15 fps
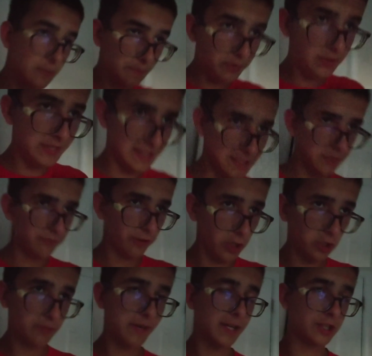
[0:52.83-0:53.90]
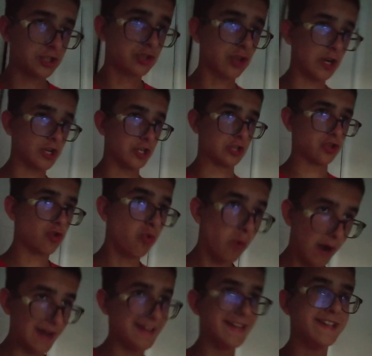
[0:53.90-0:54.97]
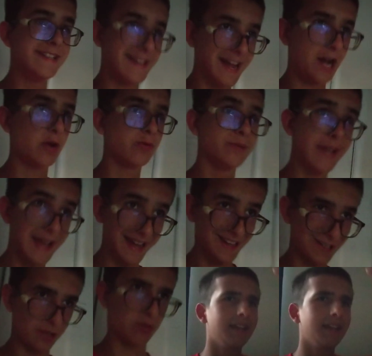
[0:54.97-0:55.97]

you please follow my instructions? Quiet down now.